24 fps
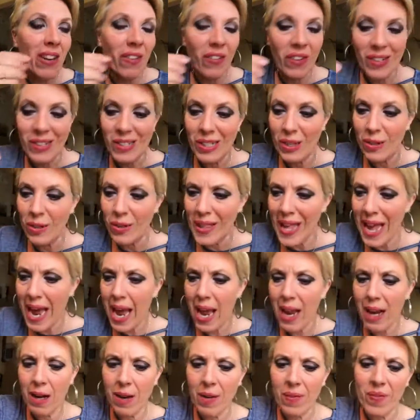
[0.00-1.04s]
If you do
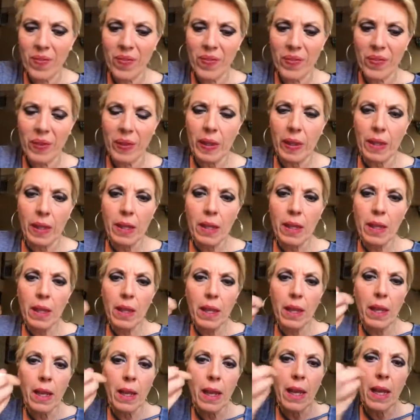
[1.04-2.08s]
that,
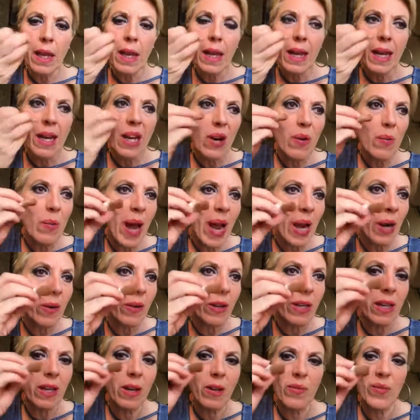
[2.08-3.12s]
go back
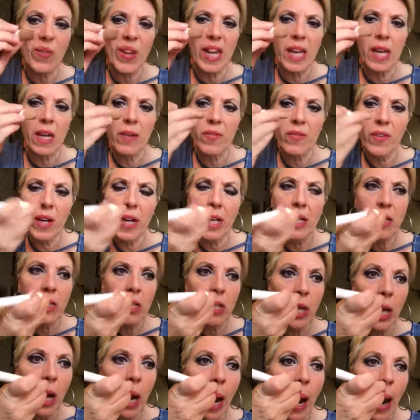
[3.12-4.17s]
with your makeup
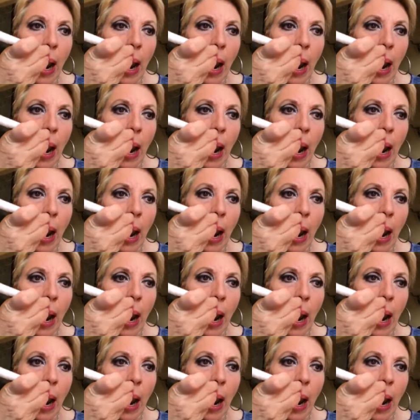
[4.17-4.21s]
brush